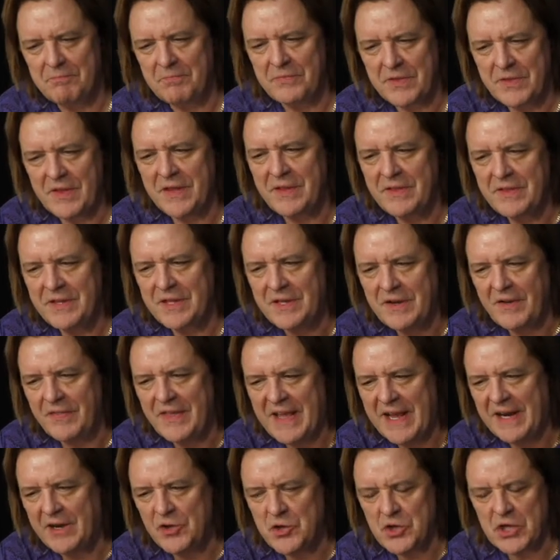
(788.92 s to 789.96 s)
the, you know,
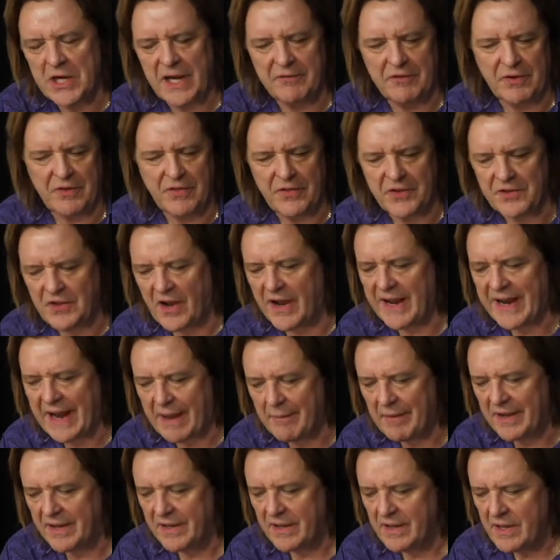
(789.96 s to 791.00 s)
the energy level and the
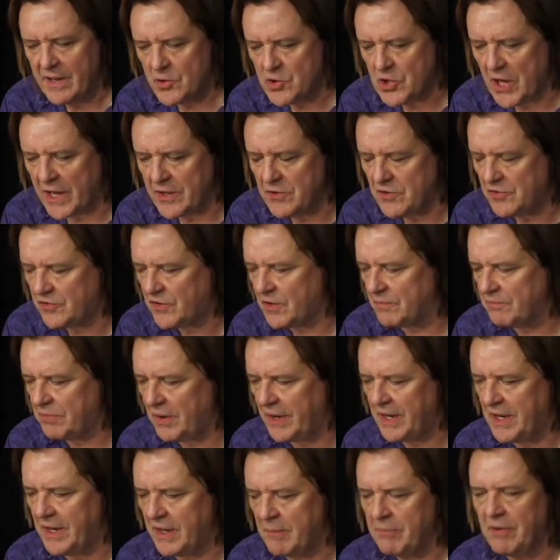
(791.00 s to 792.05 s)
dynamic changes completely.